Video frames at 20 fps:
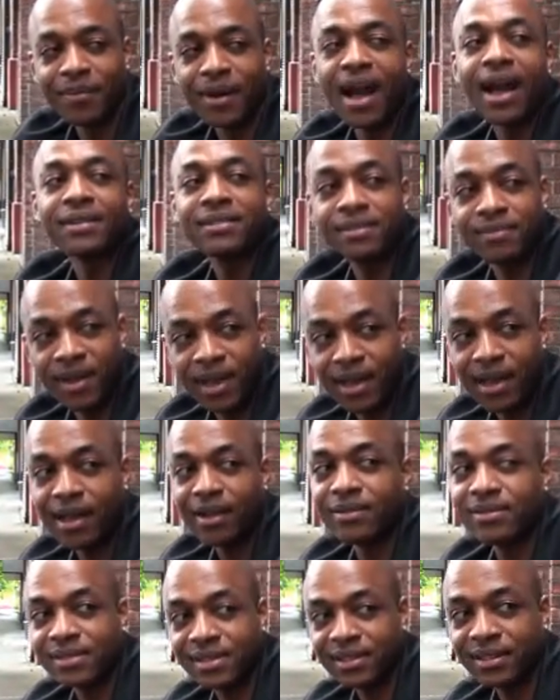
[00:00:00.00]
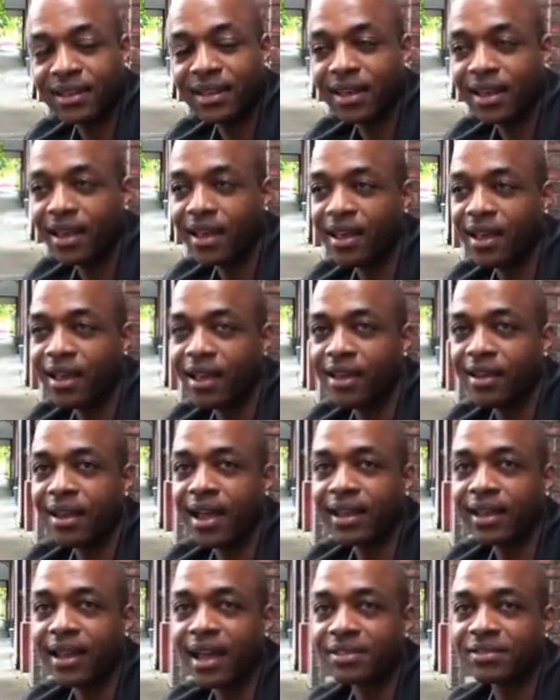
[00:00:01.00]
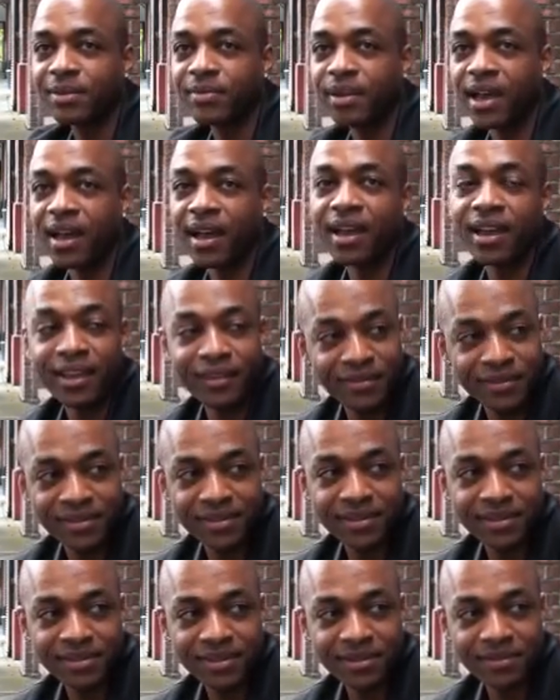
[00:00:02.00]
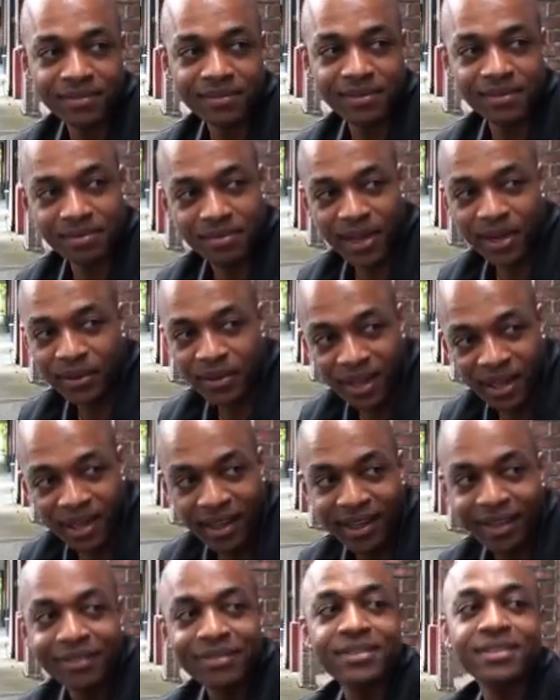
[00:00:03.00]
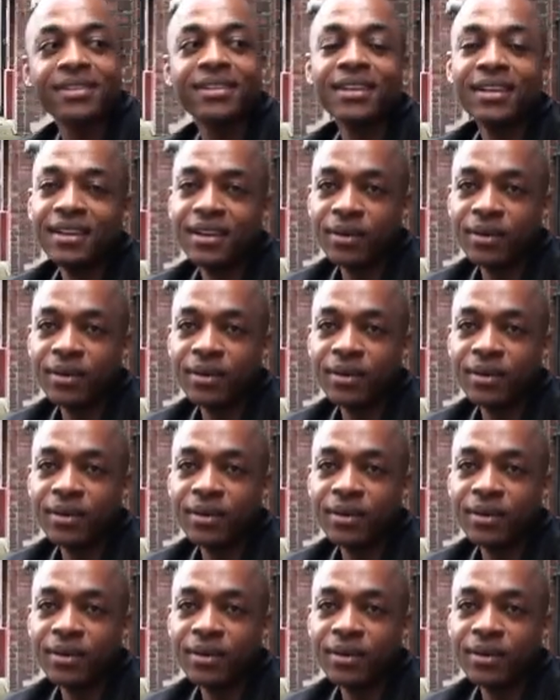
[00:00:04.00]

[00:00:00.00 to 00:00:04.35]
box in my house, and I got some knives, some butter knives,